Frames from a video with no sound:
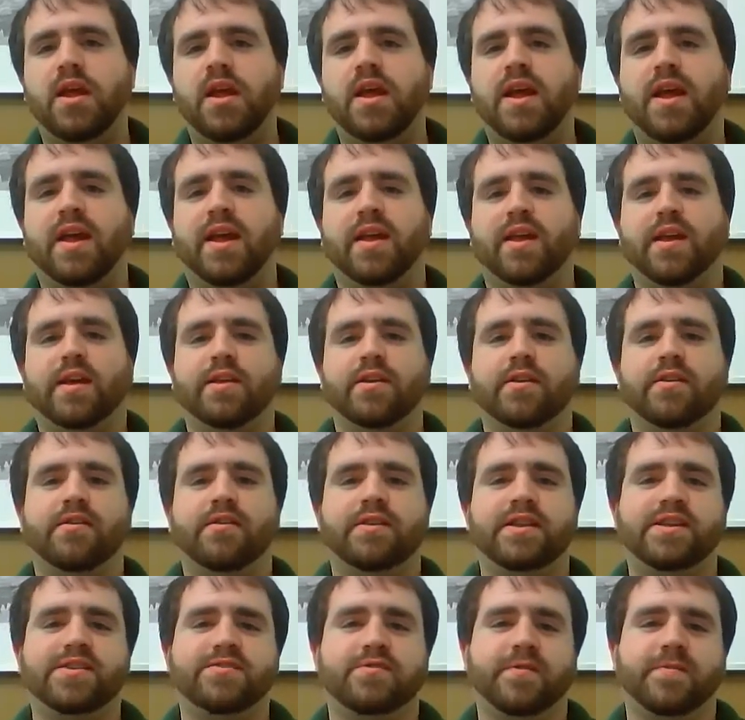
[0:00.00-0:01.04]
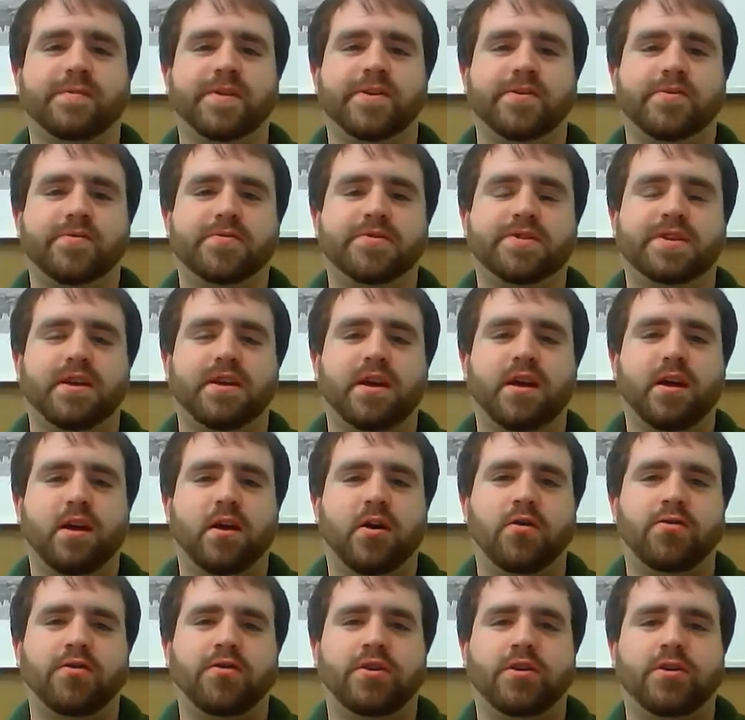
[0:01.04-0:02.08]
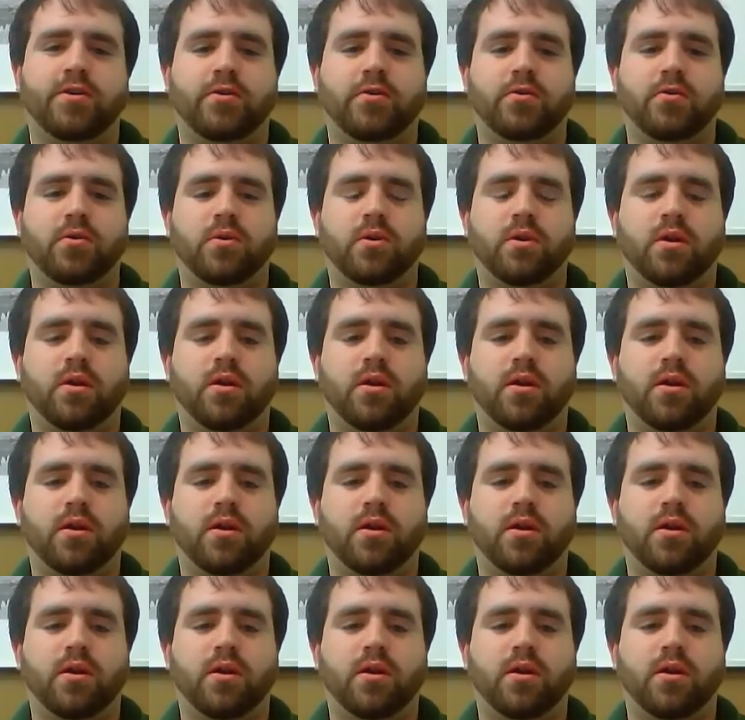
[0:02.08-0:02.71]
And these reviews, although